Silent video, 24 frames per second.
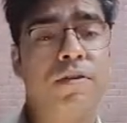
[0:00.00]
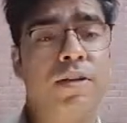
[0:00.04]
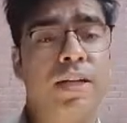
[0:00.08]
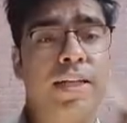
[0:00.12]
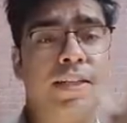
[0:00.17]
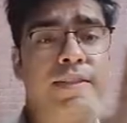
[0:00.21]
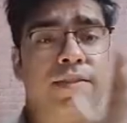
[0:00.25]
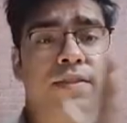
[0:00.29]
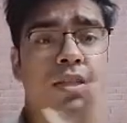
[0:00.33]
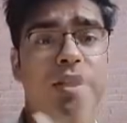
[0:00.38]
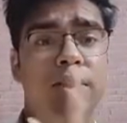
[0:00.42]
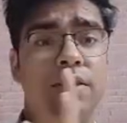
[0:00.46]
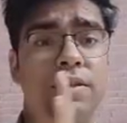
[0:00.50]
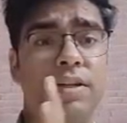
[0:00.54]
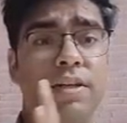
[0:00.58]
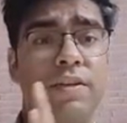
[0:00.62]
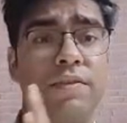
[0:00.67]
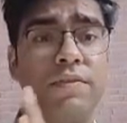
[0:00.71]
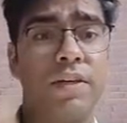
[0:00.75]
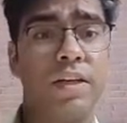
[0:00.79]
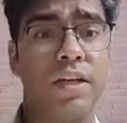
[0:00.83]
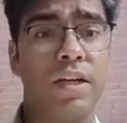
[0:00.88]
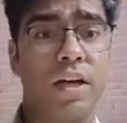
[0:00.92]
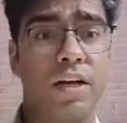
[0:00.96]
Less than 3
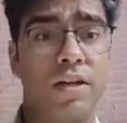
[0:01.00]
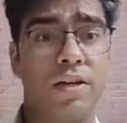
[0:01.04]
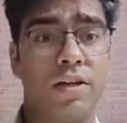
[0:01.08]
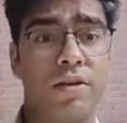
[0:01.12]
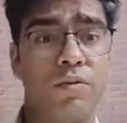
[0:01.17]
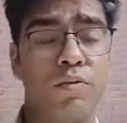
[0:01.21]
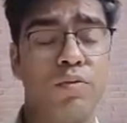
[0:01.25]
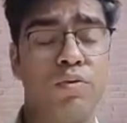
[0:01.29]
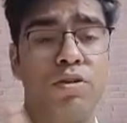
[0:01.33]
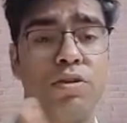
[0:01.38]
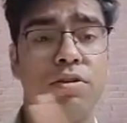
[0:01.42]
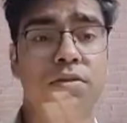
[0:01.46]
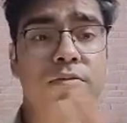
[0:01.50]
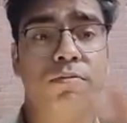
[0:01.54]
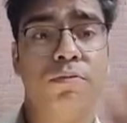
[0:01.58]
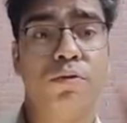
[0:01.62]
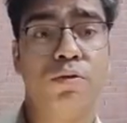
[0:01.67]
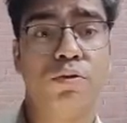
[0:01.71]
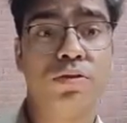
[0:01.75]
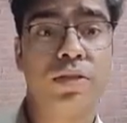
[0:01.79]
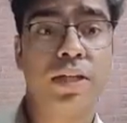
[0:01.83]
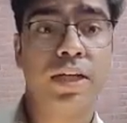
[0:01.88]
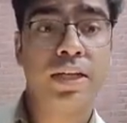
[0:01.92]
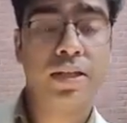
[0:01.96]
week acute,
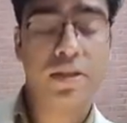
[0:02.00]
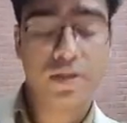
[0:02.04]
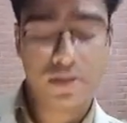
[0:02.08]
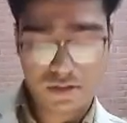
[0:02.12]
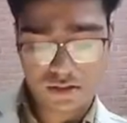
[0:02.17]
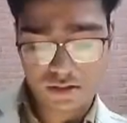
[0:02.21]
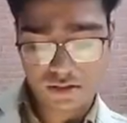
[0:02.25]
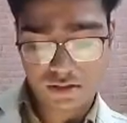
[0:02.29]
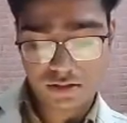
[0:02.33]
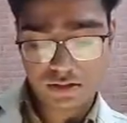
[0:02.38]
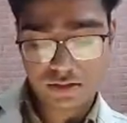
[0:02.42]
more than